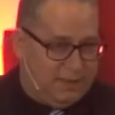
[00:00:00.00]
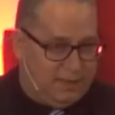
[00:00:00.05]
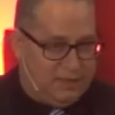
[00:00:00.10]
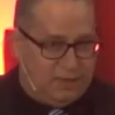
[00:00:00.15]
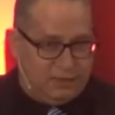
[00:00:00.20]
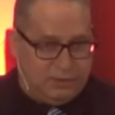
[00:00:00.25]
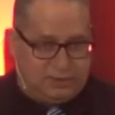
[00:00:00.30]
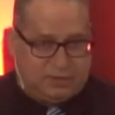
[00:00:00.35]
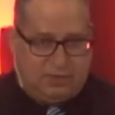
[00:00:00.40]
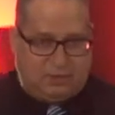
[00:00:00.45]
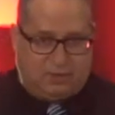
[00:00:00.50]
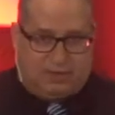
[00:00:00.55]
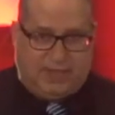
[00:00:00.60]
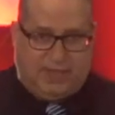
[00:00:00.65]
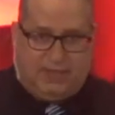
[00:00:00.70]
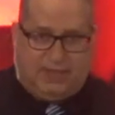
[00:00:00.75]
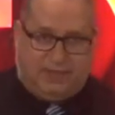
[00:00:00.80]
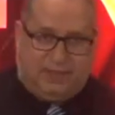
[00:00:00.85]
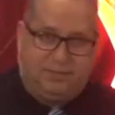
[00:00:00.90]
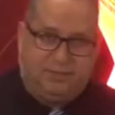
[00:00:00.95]
Those don't
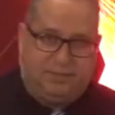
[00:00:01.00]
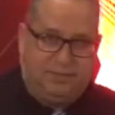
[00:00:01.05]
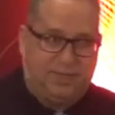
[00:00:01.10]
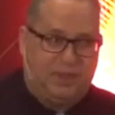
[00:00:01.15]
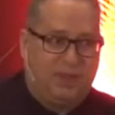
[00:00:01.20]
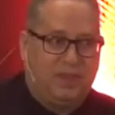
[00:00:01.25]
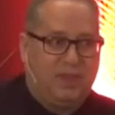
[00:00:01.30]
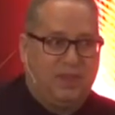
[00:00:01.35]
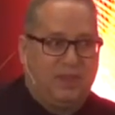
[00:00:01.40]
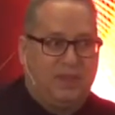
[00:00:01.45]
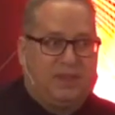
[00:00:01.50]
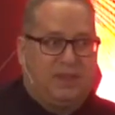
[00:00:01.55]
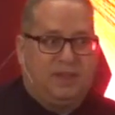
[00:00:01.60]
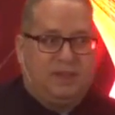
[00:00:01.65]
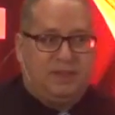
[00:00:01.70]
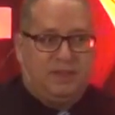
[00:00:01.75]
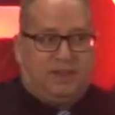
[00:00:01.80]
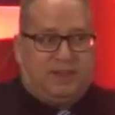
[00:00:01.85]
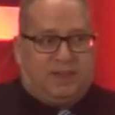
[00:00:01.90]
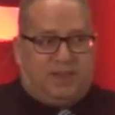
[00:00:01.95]
count.
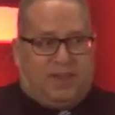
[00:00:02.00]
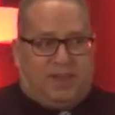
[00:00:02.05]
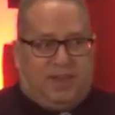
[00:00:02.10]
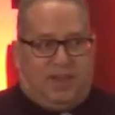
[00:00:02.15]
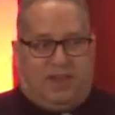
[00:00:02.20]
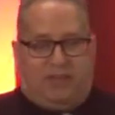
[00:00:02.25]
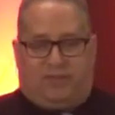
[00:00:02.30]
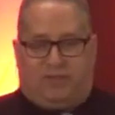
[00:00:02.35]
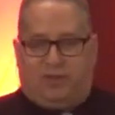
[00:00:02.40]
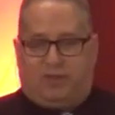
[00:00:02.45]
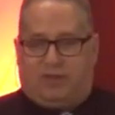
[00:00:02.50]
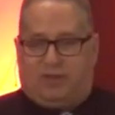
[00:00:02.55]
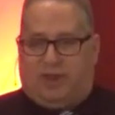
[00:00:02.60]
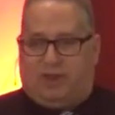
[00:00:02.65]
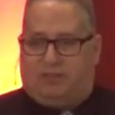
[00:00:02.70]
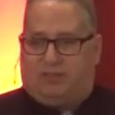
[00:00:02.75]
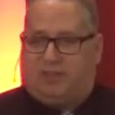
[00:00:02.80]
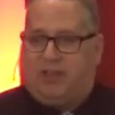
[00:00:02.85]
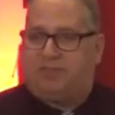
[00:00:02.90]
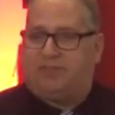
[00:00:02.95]
If
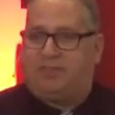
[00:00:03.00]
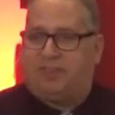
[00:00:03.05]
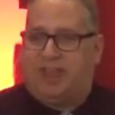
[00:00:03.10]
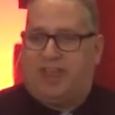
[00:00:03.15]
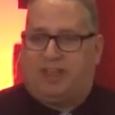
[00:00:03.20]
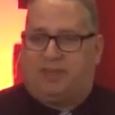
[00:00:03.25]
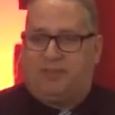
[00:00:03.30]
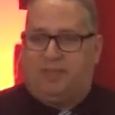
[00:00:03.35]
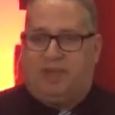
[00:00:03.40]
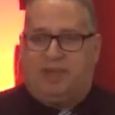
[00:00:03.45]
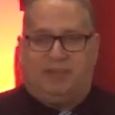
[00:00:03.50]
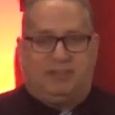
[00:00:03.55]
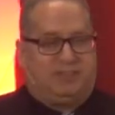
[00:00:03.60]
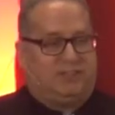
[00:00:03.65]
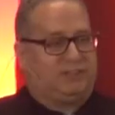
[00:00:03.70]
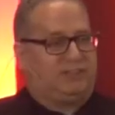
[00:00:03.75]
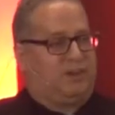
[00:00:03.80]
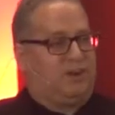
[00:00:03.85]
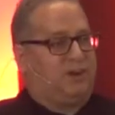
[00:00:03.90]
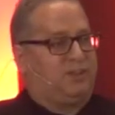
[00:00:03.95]
you're fluffy like me,
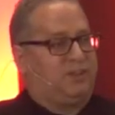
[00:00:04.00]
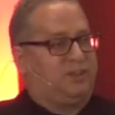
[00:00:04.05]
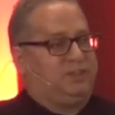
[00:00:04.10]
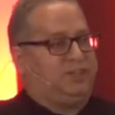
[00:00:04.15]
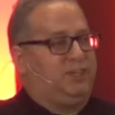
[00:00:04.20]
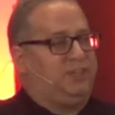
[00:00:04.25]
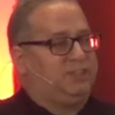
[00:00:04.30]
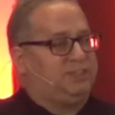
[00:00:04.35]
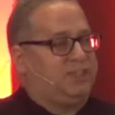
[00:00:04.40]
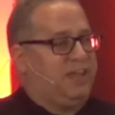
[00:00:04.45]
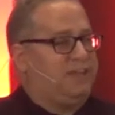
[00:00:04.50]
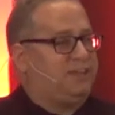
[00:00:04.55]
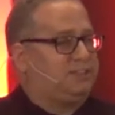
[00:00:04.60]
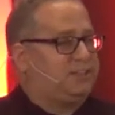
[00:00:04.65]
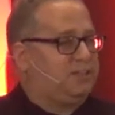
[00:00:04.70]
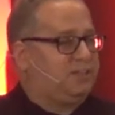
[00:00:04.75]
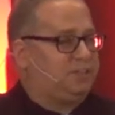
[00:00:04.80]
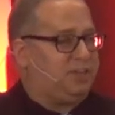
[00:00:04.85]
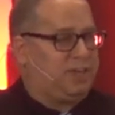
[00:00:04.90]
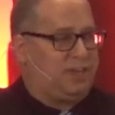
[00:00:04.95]
discard the
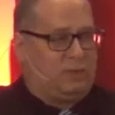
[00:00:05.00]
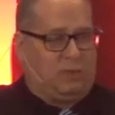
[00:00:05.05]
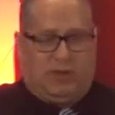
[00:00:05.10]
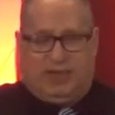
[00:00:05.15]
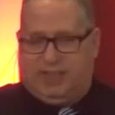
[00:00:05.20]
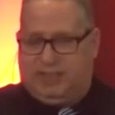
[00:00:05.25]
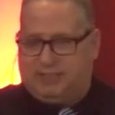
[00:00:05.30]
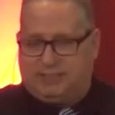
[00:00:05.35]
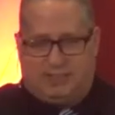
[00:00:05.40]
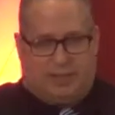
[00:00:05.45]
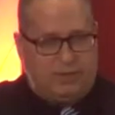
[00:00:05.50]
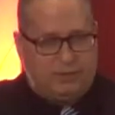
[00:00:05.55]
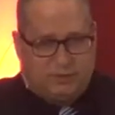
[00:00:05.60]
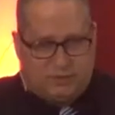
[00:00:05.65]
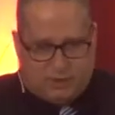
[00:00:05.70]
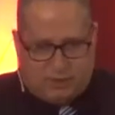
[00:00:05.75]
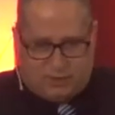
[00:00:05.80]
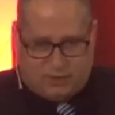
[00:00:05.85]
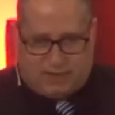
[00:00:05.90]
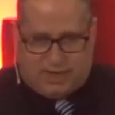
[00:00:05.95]
cheesesteaks and the chicken wings.
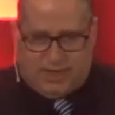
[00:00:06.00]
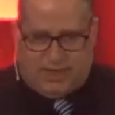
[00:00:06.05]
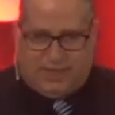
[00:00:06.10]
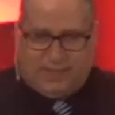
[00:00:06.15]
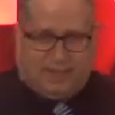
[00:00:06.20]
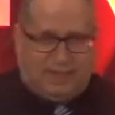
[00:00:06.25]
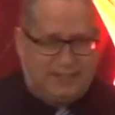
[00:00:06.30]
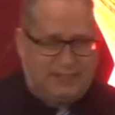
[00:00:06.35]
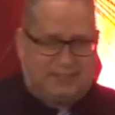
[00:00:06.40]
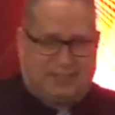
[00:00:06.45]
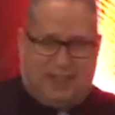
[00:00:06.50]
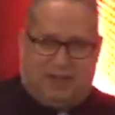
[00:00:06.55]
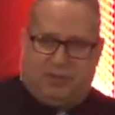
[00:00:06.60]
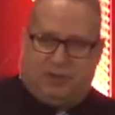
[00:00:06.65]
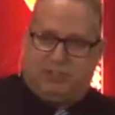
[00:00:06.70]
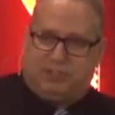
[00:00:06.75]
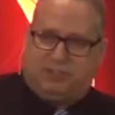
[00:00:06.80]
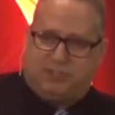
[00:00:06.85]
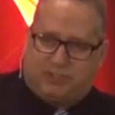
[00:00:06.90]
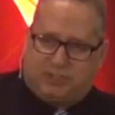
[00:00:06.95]
Those don't count. That's not
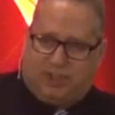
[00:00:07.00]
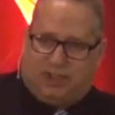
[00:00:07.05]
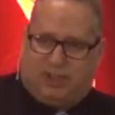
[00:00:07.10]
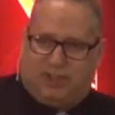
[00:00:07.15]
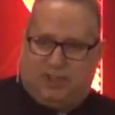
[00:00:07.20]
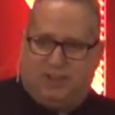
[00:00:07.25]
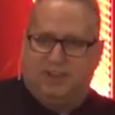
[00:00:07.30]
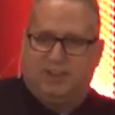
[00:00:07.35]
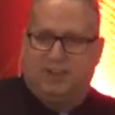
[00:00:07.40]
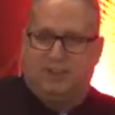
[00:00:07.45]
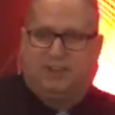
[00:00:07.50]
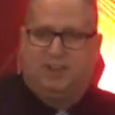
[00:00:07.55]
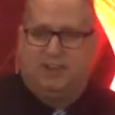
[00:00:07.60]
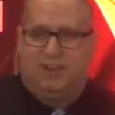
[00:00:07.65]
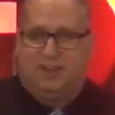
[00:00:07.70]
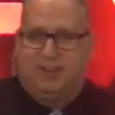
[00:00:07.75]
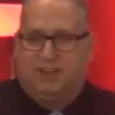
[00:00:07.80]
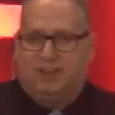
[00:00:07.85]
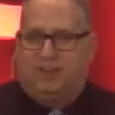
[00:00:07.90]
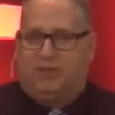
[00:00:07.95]
what you saw.
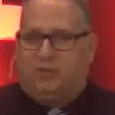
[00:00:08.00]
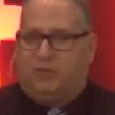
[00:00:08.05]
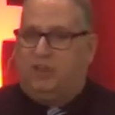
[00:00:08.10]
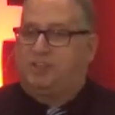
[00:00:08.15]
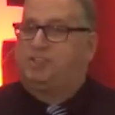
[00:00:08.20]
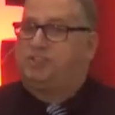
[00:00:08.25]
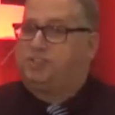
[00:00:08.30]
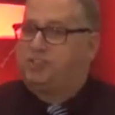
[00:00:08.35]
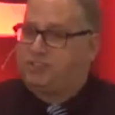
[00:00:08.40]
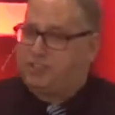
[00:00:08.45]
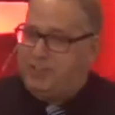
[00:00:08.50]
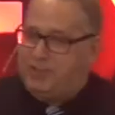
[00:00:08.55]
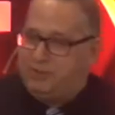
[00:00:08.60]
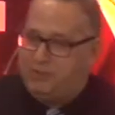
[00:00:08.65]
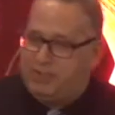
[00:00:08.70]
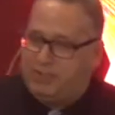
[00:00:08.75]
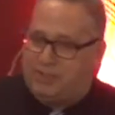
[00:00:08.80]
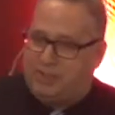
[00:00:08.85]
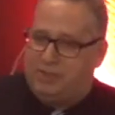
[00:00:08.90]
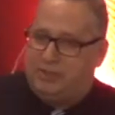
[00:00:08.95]
What did you see
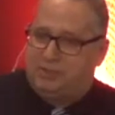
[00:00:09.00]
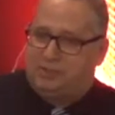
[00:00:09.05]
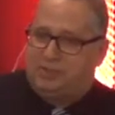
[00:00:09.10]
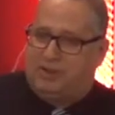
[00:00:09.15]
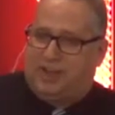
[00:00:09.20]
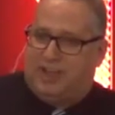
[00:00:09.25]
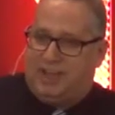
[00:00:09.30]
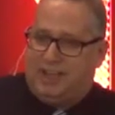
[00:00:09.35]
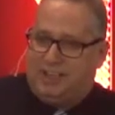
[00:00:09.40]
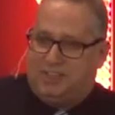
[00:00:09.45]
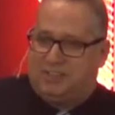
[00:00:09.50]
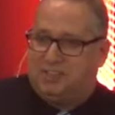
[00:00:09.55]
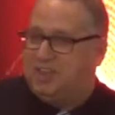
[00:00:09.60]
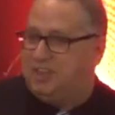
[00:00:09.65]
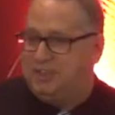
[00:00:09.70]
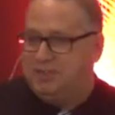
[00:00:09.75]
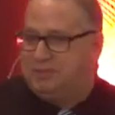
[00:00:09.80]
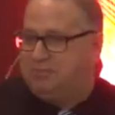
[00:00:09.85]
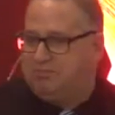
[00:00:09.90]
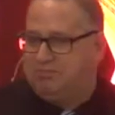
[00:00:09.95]
when you closed your eyes?
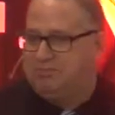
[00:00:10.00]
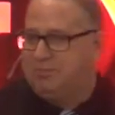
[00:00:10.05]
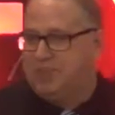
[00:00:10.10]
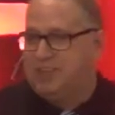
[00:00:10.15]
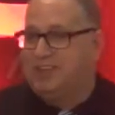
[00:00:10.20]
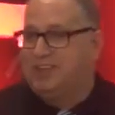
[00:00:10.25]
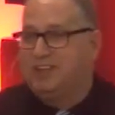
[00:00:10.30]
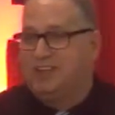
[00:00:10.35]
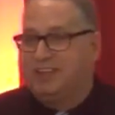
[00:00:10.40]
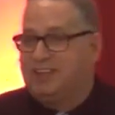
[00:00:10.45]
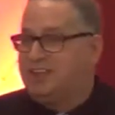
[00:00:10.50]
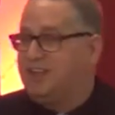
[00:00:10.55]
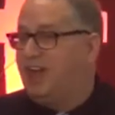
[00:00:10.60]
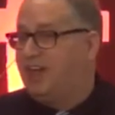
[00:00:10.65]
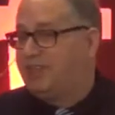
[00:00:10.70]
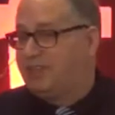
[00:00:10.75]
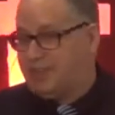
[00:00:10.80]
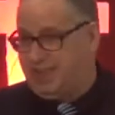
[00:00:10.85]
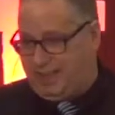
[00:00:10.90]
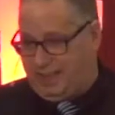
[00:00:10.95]

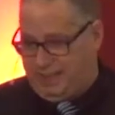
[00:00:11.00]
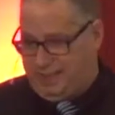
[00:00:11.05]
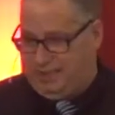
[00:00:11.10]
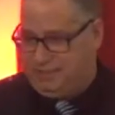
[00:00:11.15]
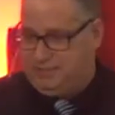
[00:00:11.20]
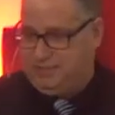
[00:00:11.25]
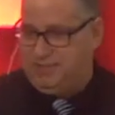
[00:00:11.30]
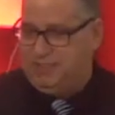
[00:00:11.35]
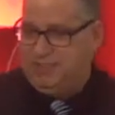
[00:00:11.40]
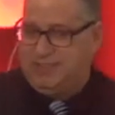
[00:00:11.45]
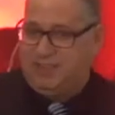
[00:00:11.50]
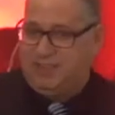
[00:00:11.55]
Nothing.